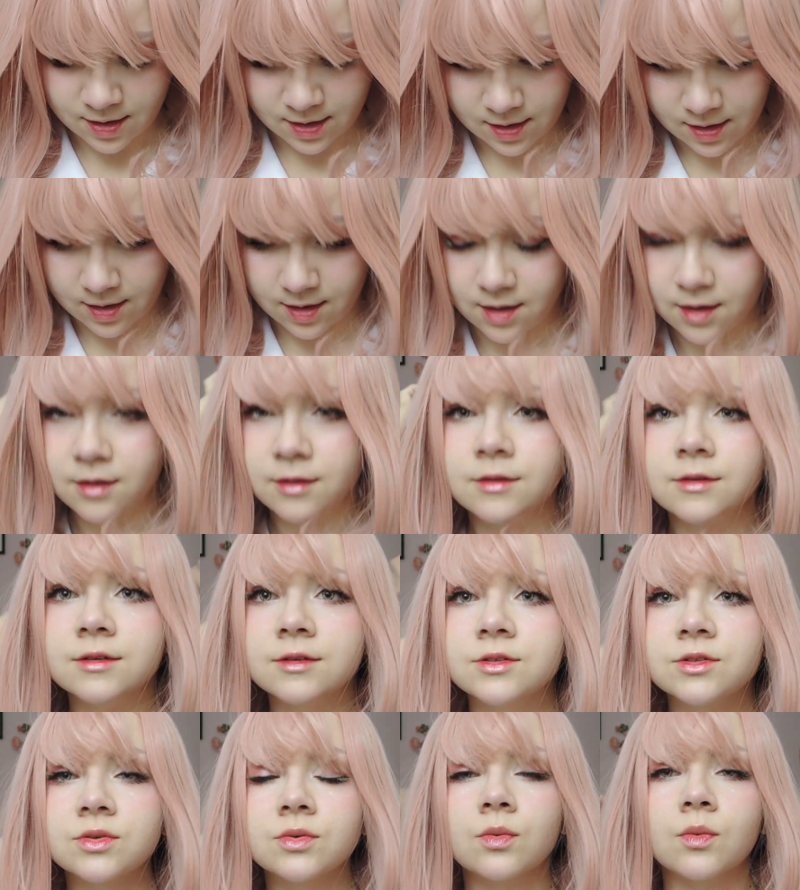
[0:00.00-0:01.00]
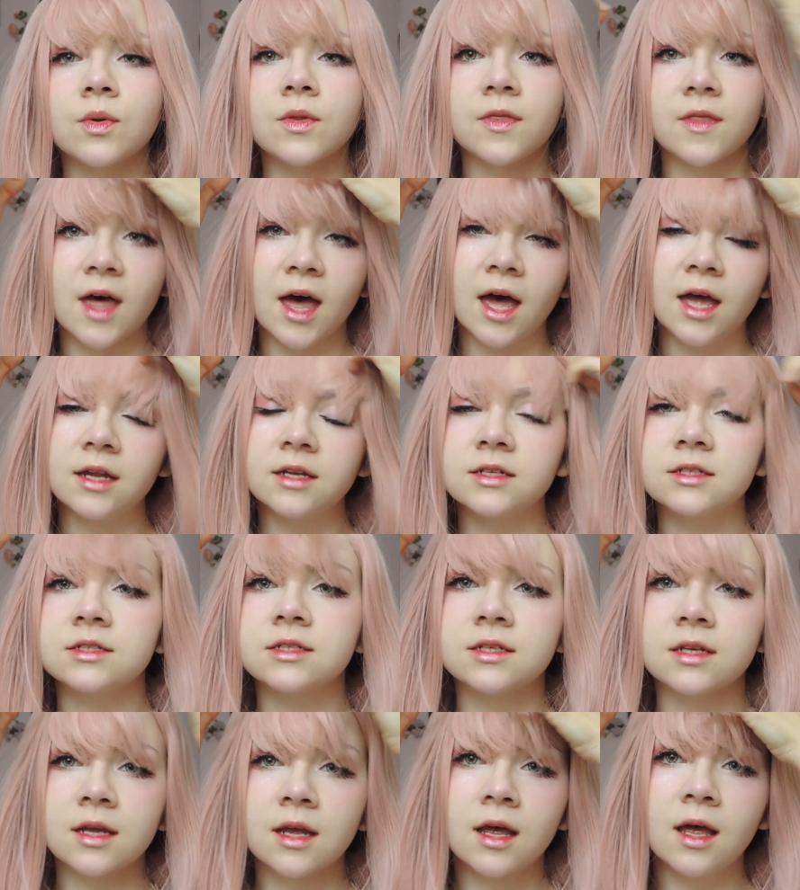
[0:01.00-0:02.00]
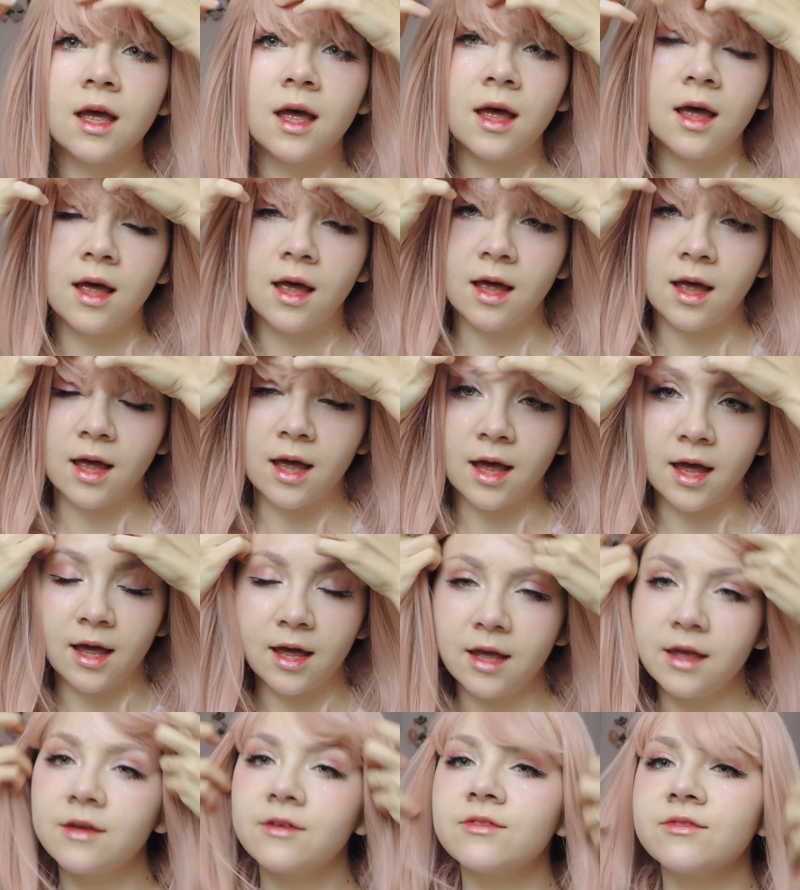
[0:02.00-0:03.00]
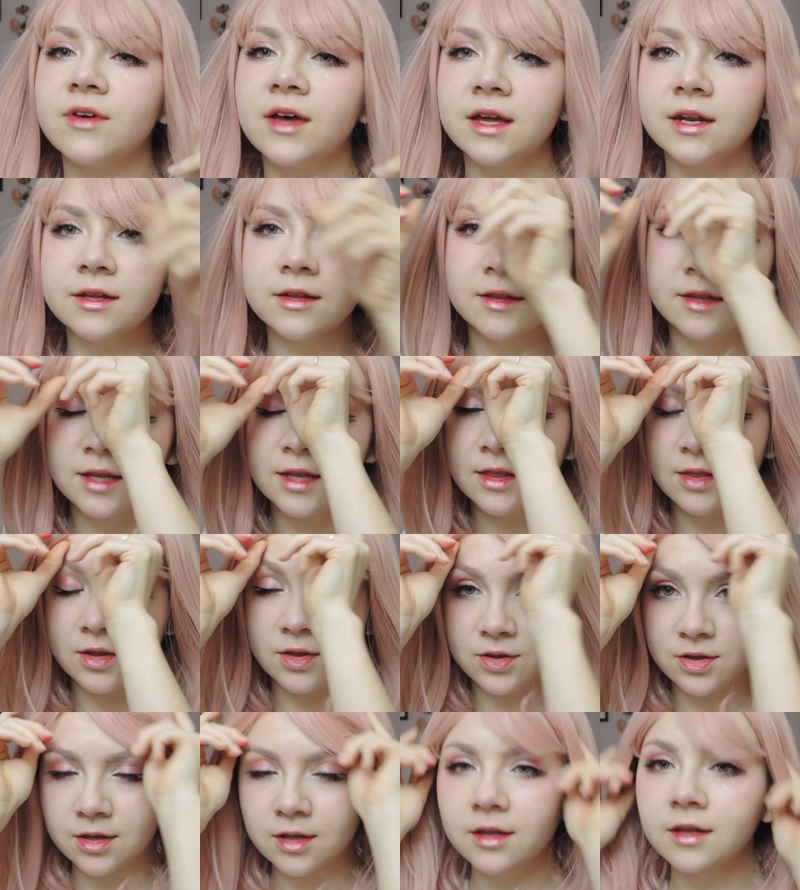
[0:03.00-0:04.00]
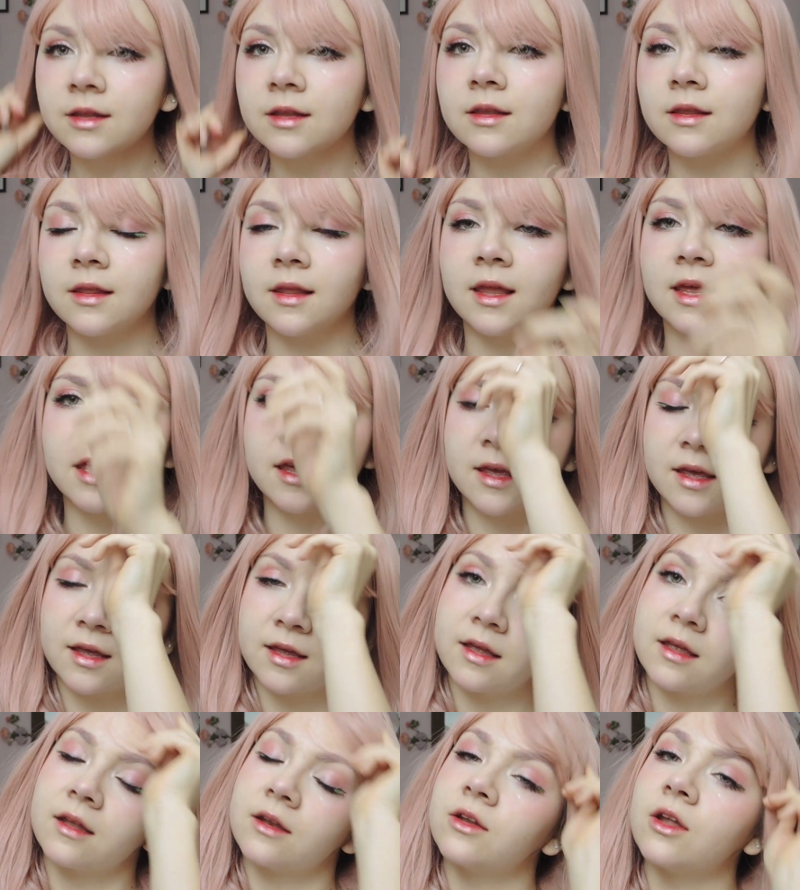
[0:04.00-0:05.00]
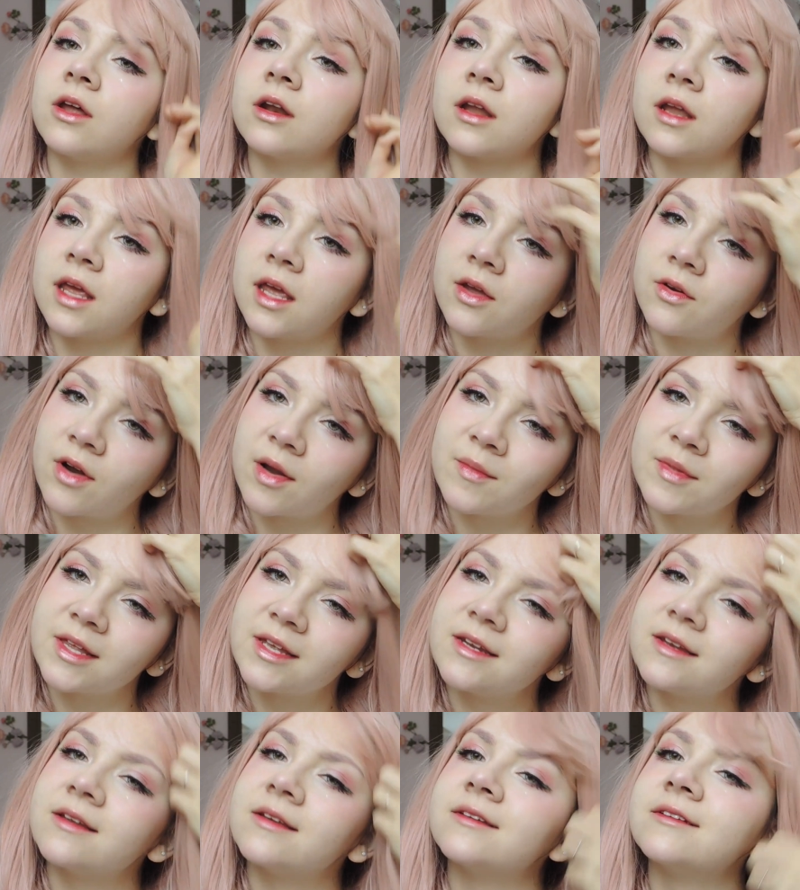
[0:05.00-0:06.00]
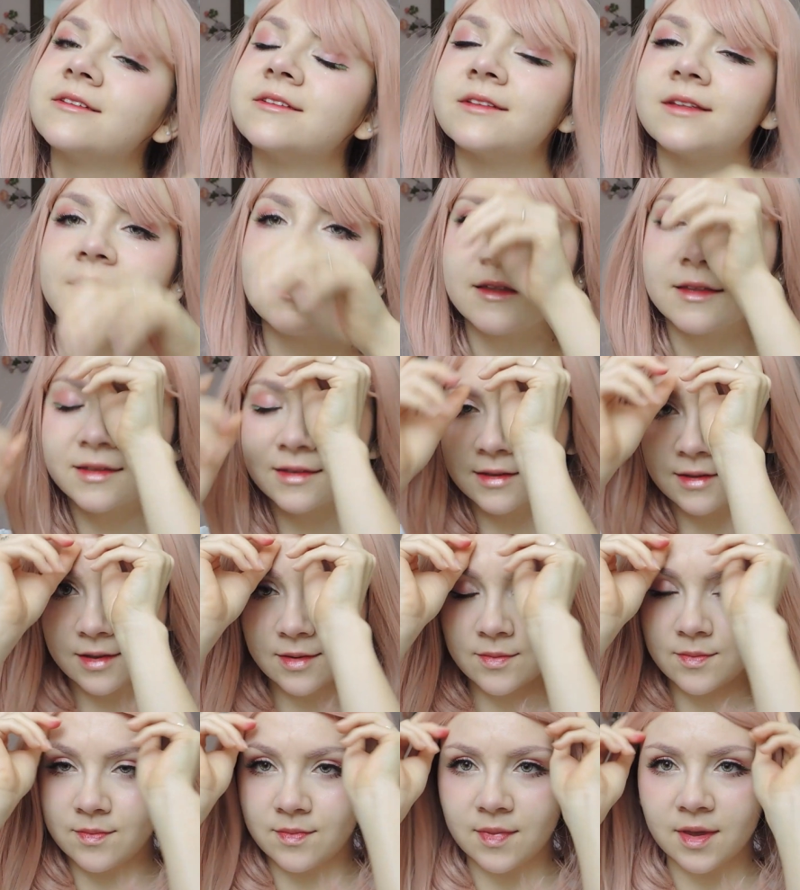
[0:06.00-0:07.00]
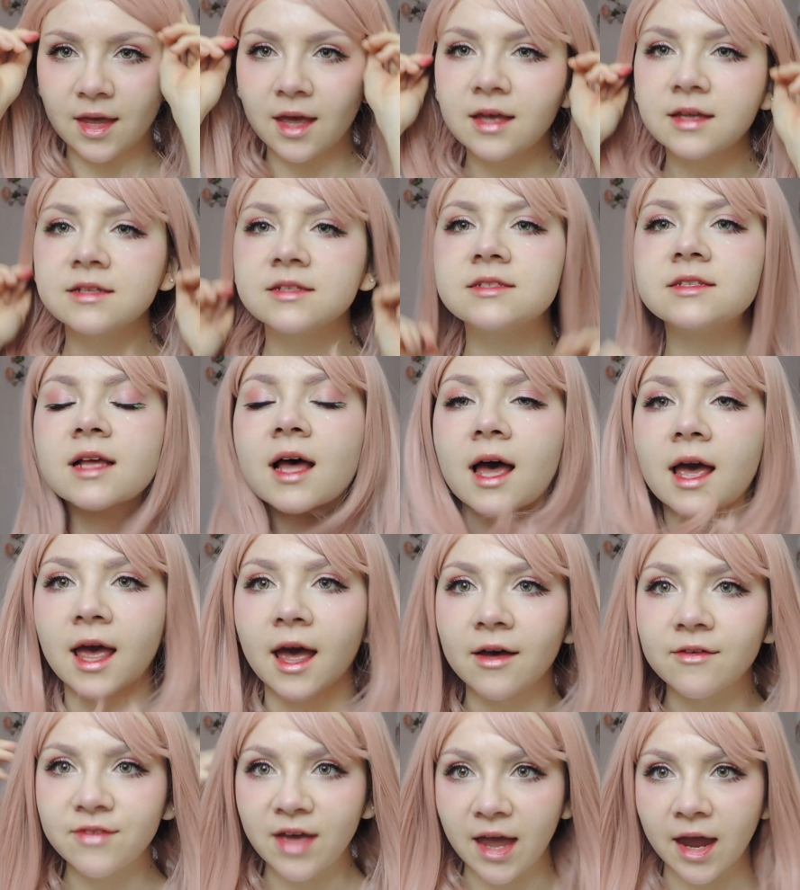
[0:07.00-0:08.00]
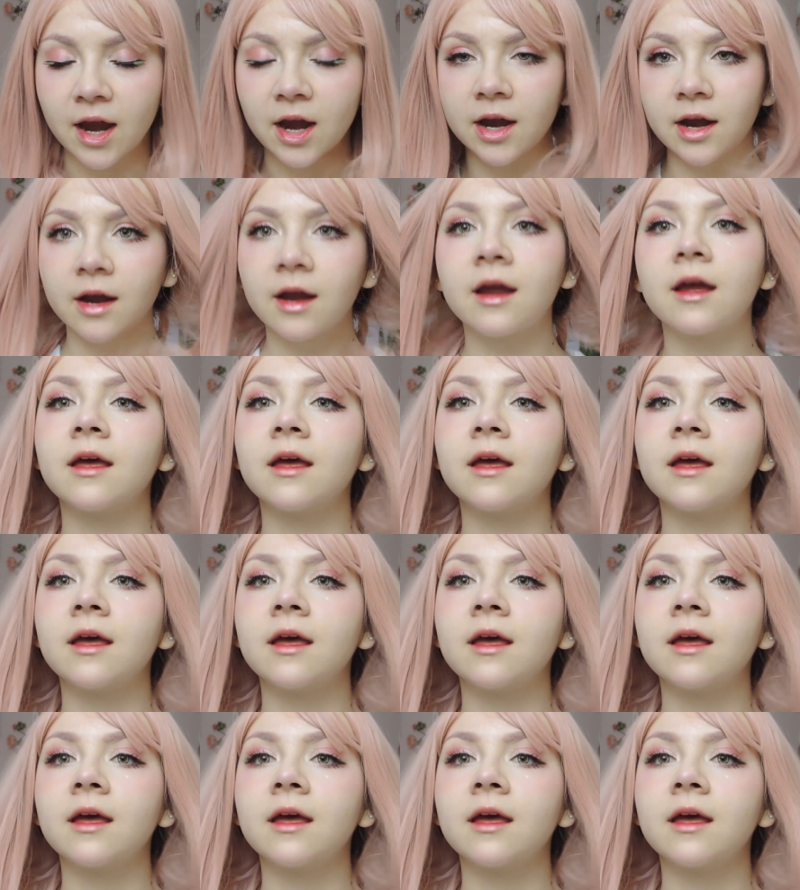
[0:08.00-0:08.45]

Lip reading: And with that, I finally look like not a gremlin. Because I have hair.